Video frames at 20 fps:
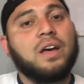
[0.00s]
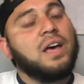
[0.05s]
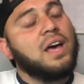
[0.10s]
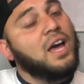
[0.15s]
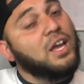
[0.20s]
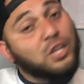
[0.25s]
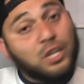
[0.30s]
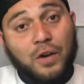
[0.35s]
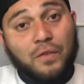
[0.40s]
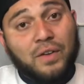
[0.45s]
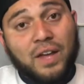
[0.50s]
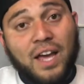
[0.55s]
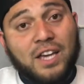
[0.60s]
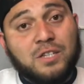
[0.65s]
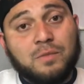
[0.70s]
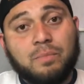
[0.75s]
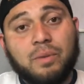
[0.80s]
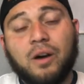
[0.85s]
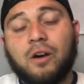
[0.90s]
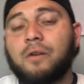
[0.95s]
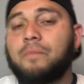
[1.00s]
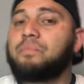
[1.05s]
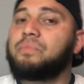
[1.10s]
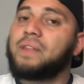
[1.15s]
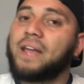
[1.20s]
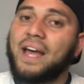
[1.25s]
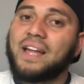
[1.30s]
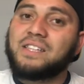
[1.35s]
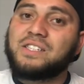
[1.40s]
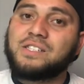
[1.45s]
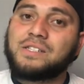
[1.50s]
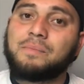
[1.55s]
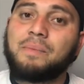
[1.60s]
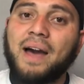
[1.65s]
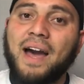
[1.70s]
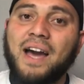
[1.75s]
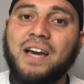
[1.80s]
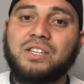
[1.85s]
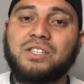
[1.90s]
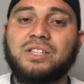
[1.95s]
hit the notification bell, and
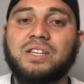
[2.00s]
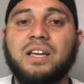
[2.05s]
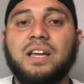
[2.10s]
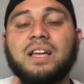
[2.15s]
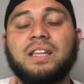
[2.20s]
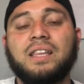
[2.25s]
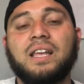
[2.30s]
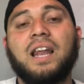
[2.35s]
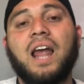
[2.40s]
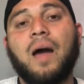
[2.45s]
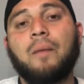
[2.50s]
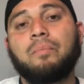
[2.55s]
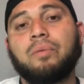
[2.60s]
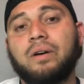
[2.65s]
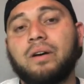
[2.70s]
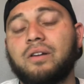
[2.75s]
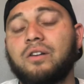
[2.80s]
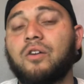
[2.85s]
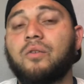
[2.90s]
smash the like button.